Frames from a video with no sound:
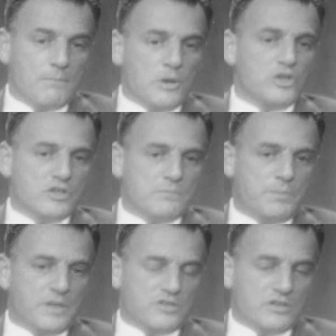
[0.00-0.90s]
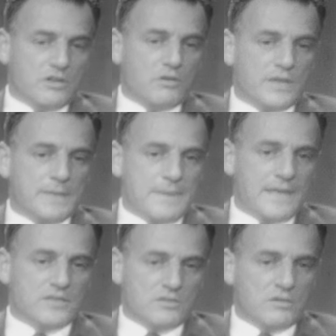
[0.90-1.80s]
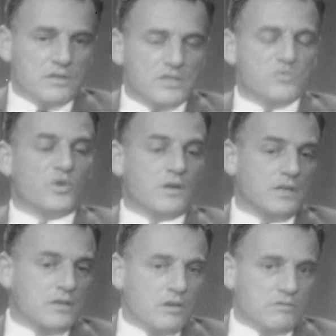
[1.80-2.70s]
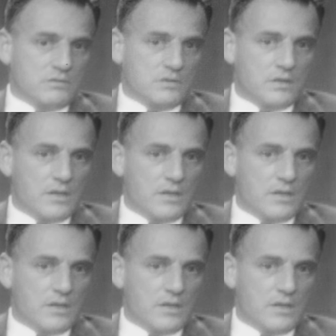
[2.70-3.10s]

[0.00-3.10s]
motion picture-going mass audience, were unknown.